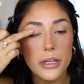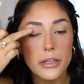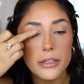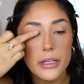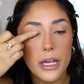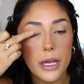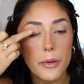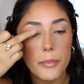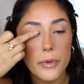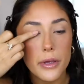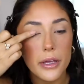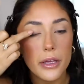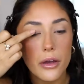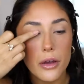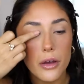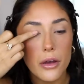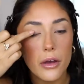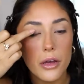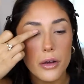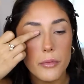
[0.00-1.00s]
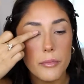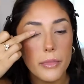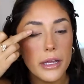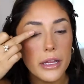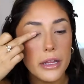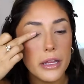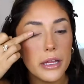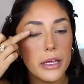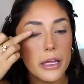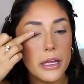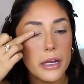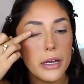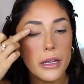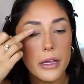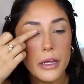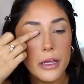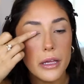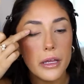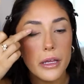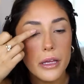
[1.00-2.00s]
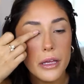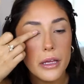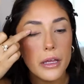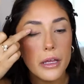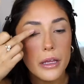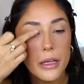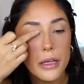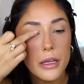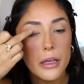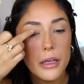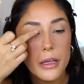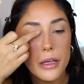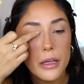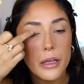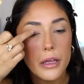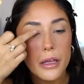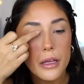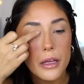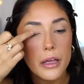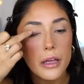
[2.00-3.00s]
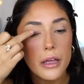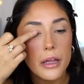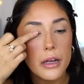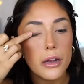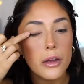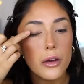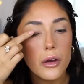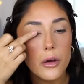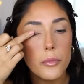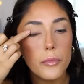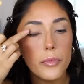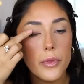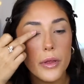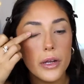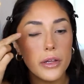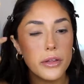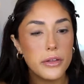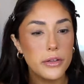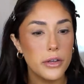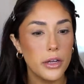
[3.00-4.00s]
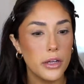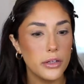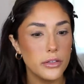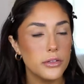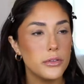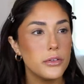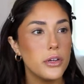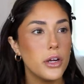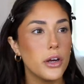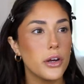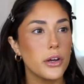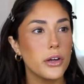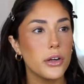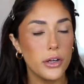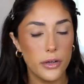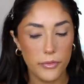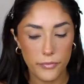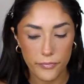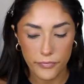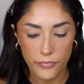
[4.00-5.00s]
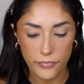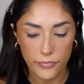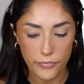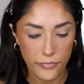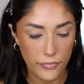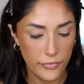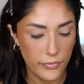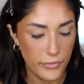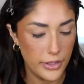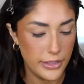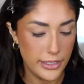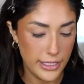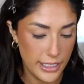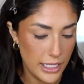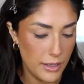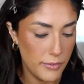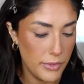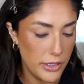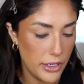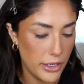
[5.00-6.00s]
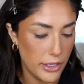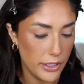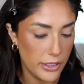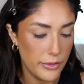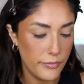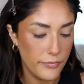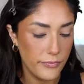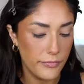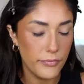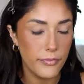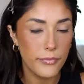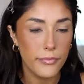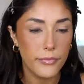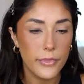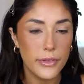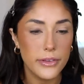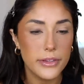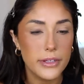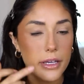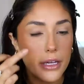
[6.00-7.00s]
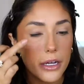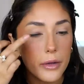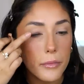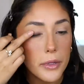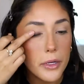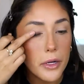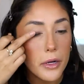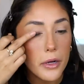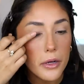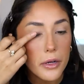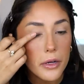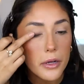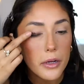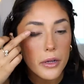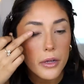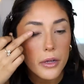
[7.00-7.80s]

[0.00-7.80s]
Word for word: and tap it on my lid and hope that it's not too dark. It's gonna be dark. It's gonna be dark.